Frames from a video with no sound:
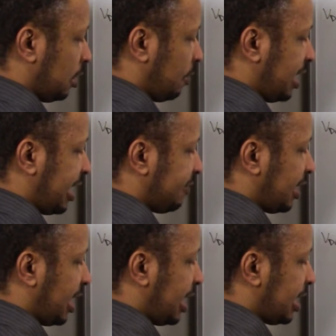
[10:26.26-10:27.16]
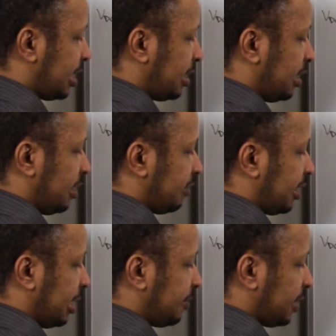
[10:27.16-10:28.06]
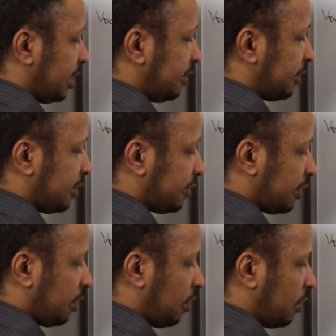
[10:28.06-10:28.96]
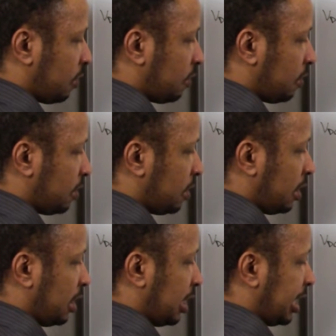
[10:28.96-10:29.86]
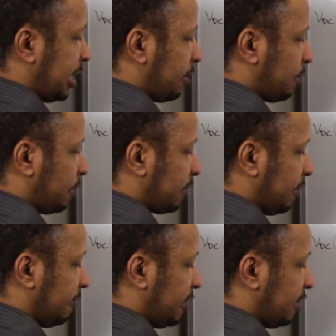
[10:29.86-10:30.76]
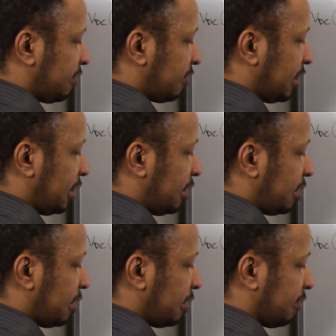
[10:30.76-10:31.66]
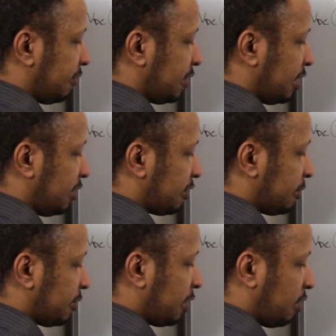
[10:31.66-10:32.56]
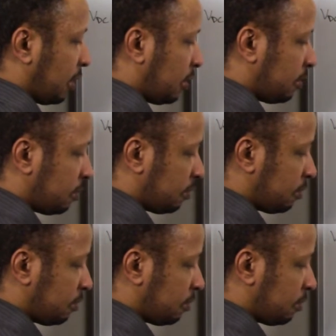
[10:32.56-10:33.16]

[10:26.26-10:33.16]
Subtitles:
we have a times e to the 0 equals Vc of t sub 0,